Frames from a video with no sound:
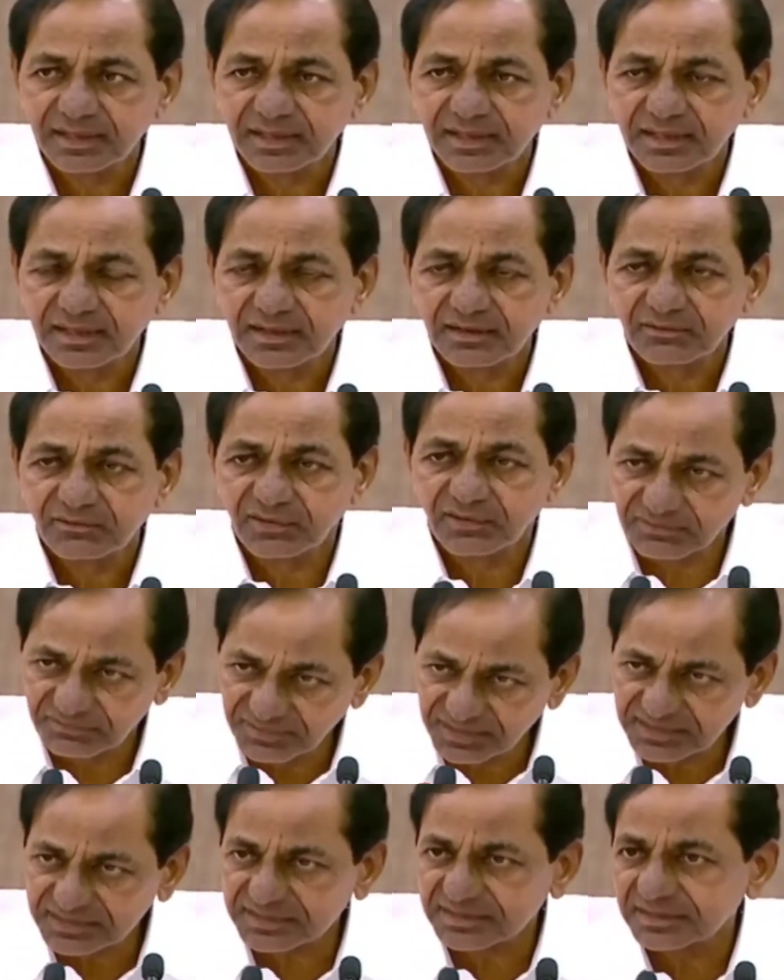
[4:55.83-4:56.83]
for
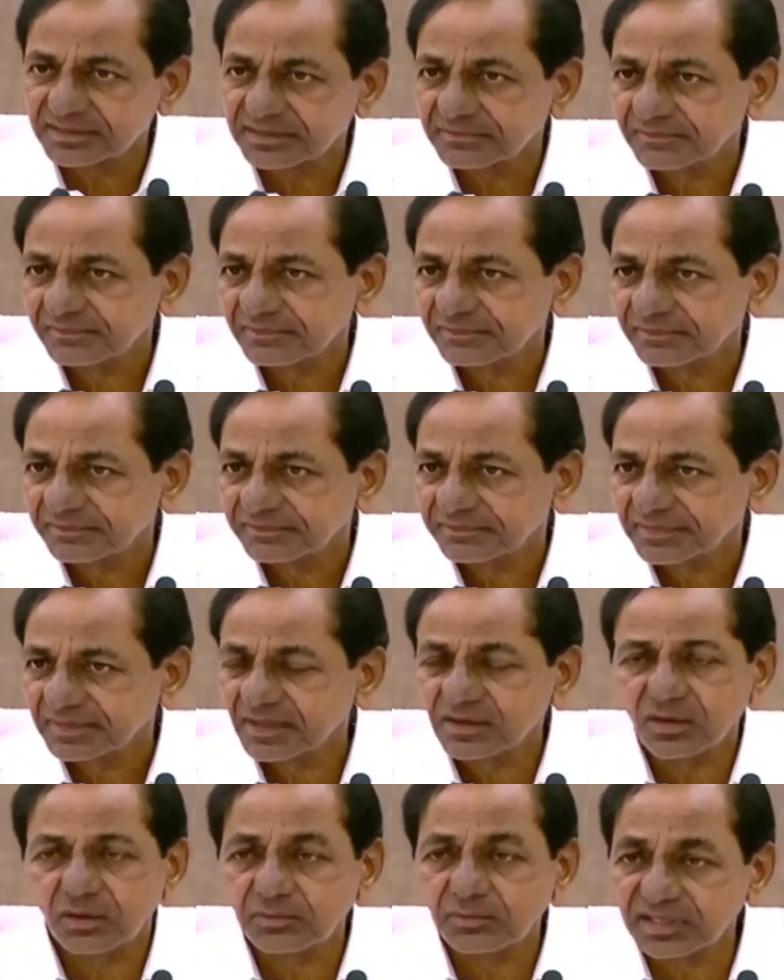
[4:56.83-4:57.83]
which the
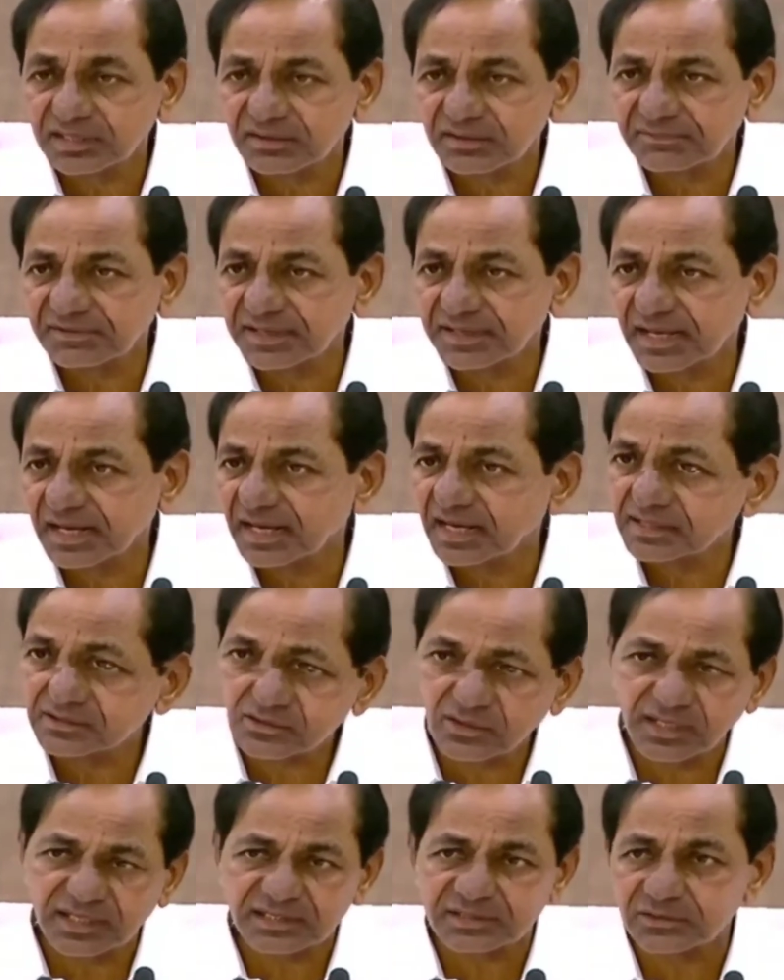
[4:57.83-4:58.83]
government of India also
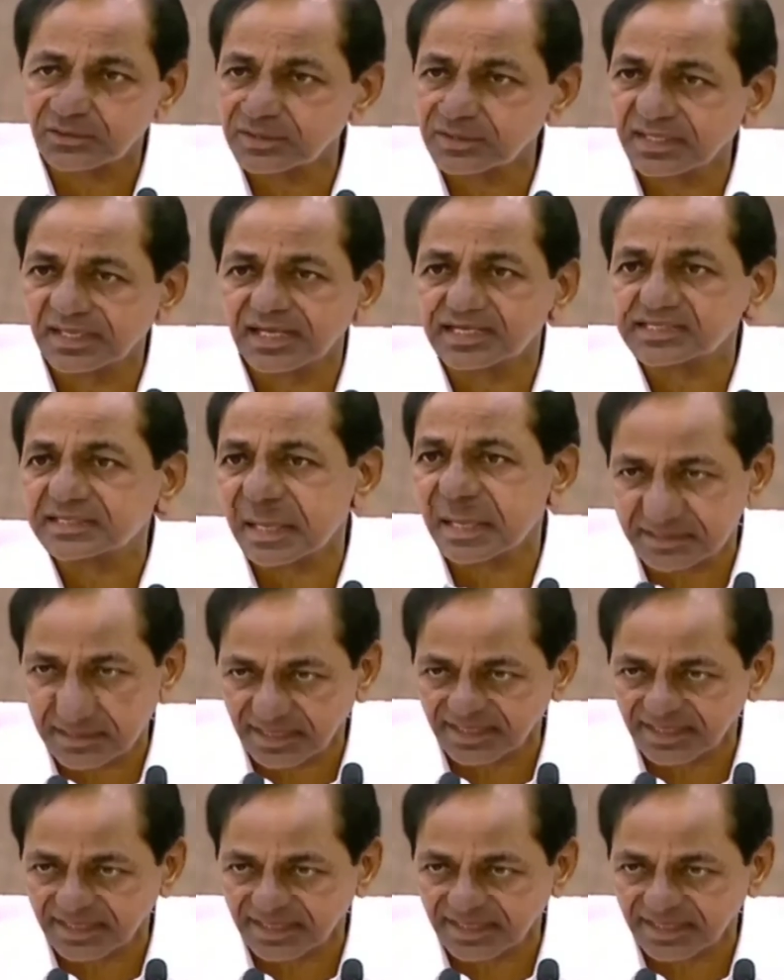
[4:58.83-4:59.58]
has shown a Nelson sign.